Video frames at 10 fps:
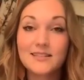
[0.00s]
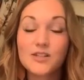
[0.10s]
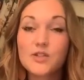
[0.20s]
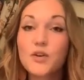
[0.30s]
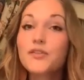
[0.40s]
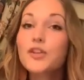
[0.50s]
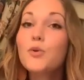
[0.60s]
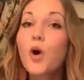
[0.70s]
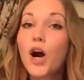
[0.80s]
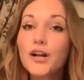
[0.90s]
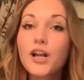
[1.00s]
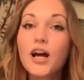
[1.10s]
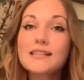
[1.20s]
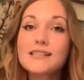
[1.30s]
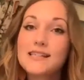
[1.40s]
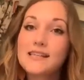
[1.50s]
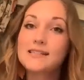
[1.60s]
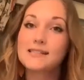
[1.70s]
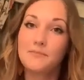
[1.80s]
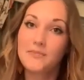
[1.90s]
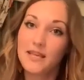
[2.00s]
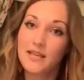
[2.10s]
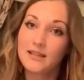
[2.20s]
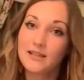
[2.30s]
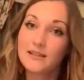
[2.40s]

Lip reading: So if you are not seeing something